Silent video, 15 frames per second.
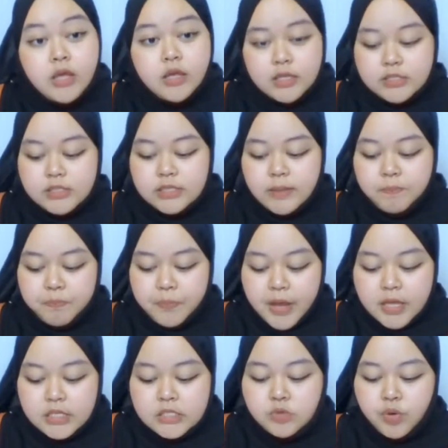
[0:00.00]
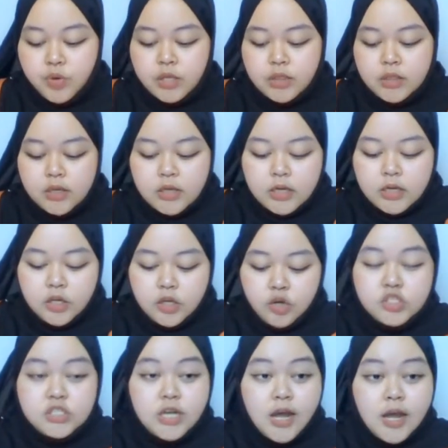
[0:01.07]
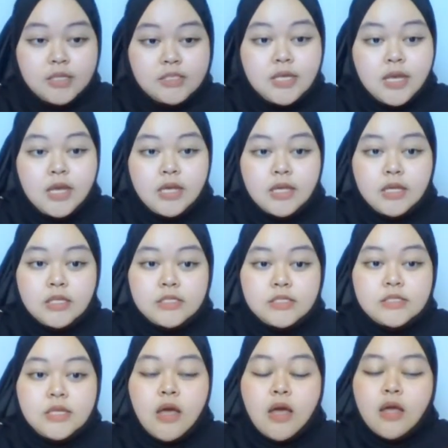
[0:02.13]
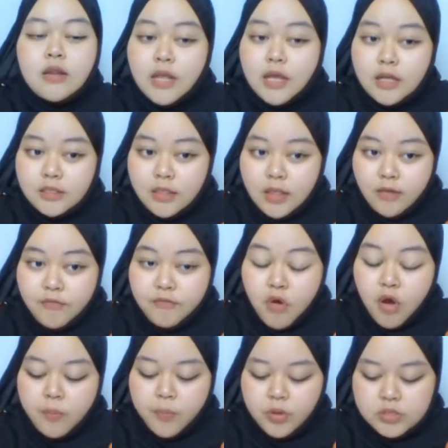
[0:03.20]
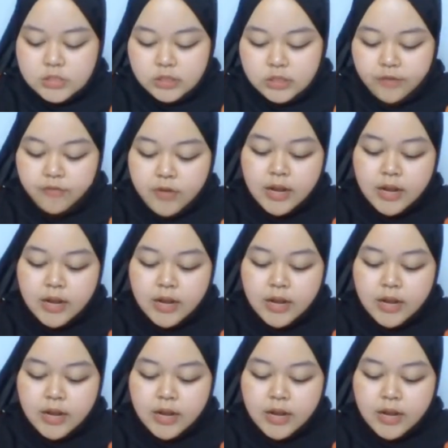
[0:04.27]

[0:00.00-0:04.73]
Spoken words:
It depends whether your charge is negative or positive.